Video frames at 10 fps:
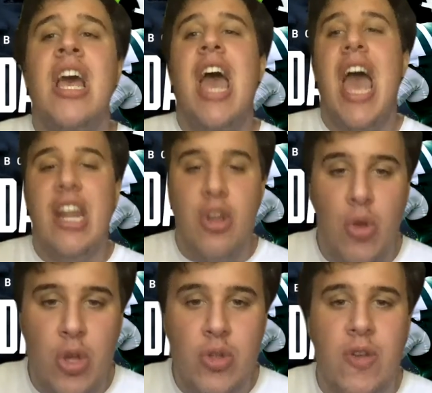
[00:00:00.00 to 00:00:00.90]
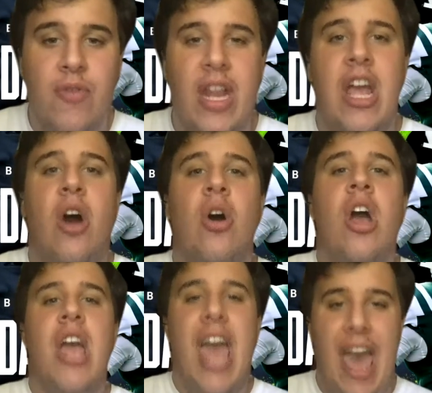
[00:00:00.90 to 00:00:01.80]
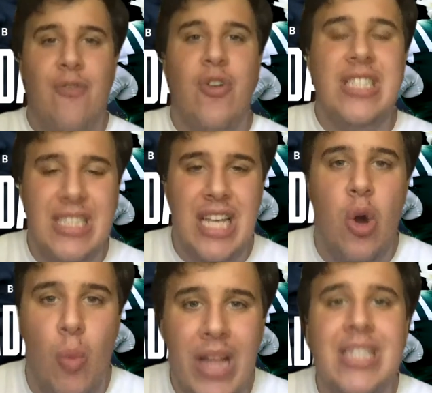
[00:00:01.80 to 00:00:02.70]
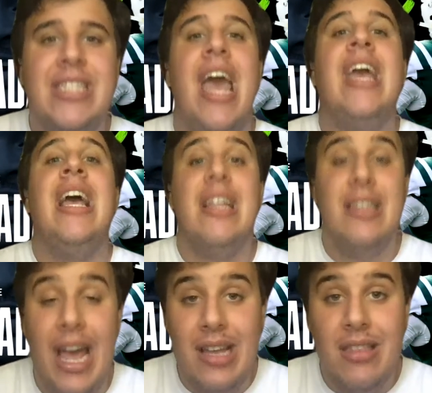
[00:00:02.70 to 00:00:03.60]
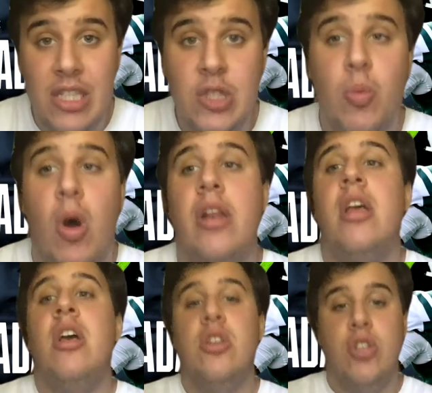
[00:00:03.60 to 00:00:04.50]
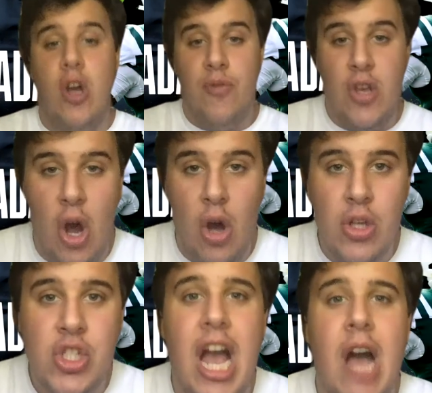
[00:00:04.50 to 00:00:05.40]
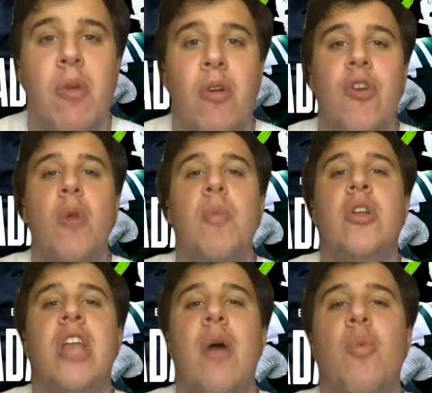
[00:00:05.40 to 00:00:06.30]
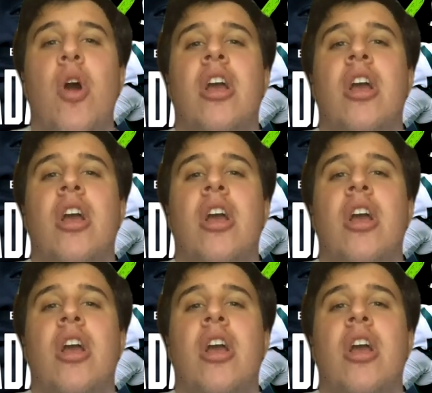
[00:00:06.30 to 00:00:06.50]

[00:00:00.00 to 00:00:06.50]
and a new YouTube video every single Wednesday like this one. So if you go and check out Mofobo Network